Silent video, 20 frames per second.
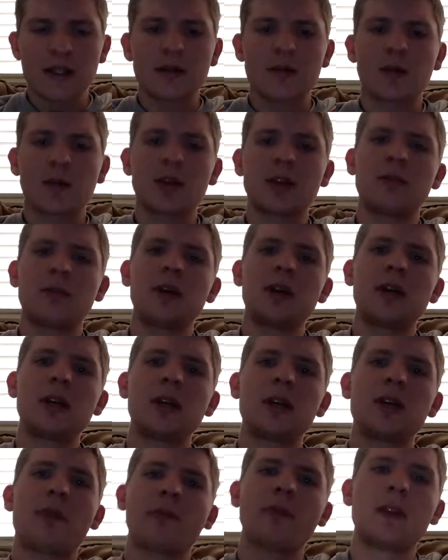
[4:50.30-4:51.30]
Would it
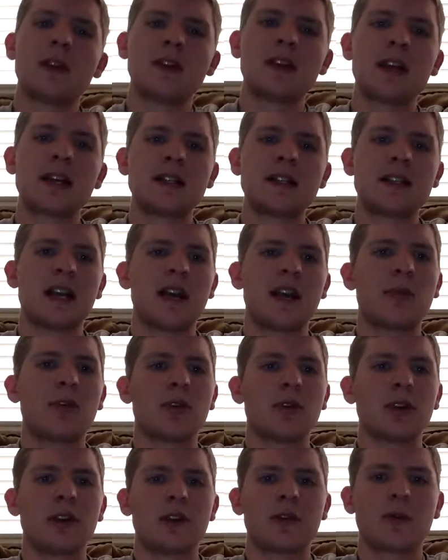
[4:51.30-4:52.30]
be in that
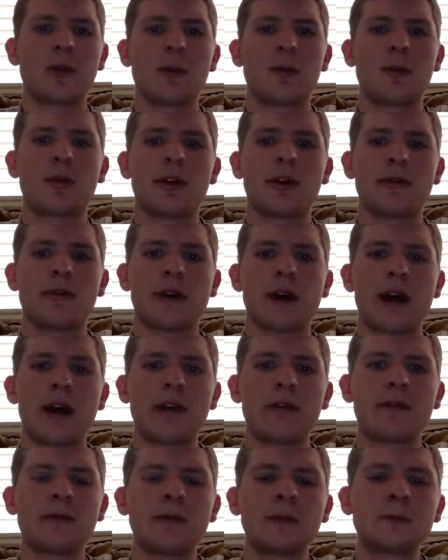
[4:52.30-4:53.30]
table in
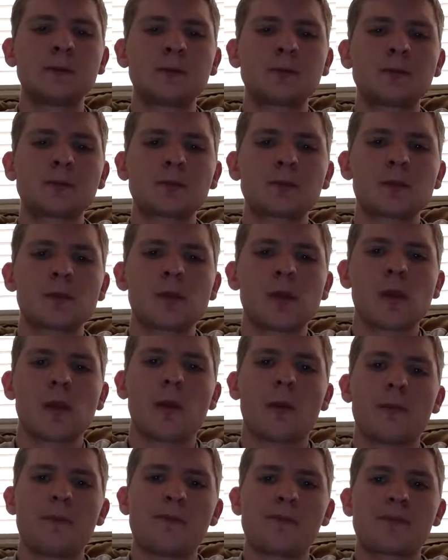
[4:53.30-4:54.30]
3.5
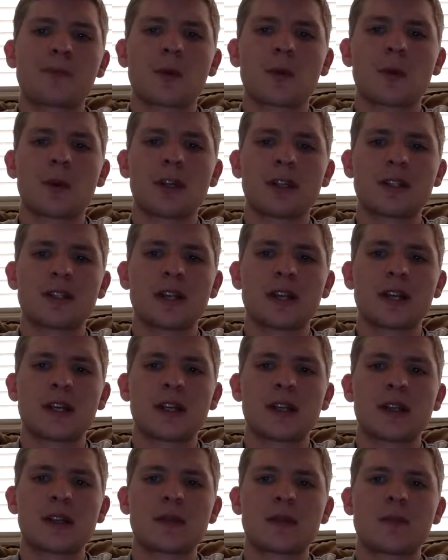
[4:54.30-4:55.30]
when it
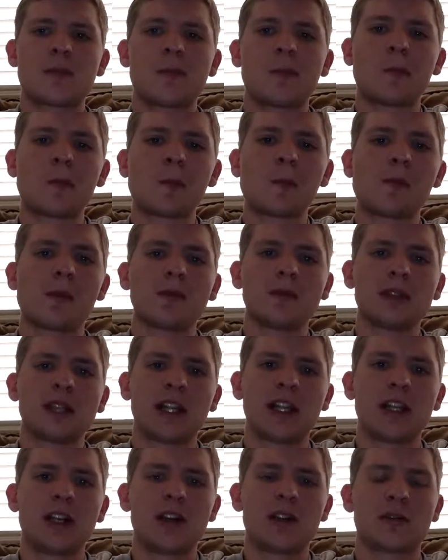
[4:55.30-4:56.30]
says
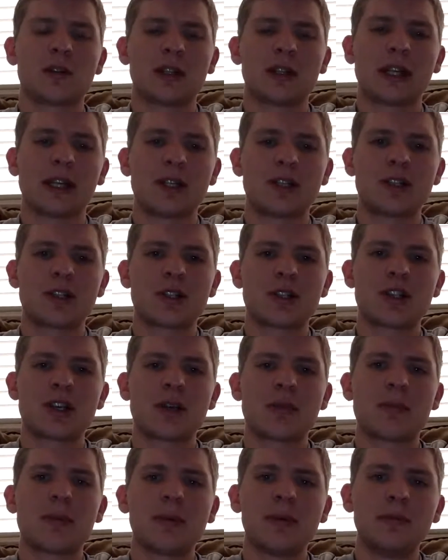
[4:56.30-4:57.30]
linear
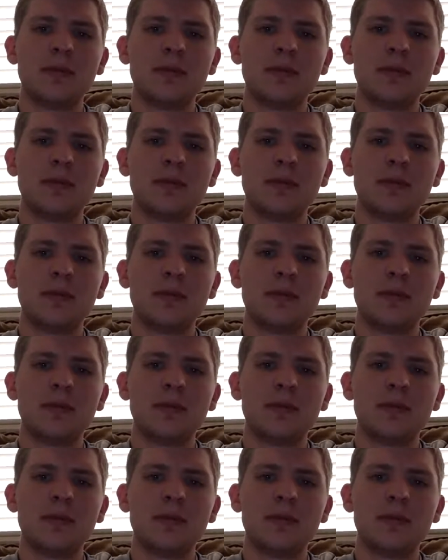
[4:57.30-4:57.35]
relationship?